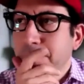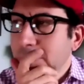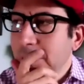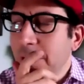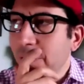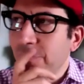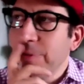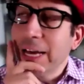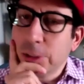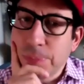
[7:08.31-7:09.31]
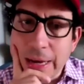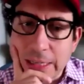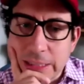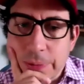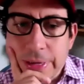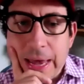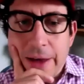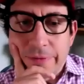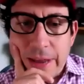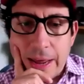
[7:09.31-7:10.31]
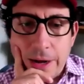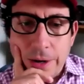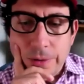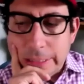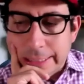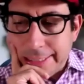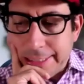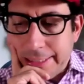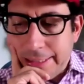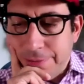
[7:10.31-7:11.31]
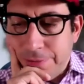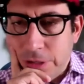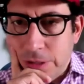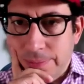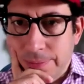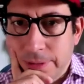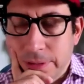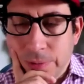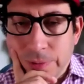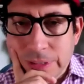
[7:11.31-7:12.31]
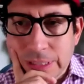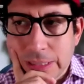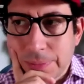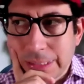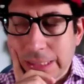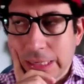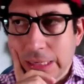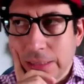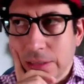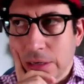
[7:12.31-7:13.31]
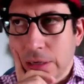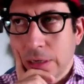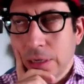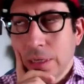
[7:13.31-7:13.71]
you know, the flashbacks that we have now uh, in the film when we see them as kids are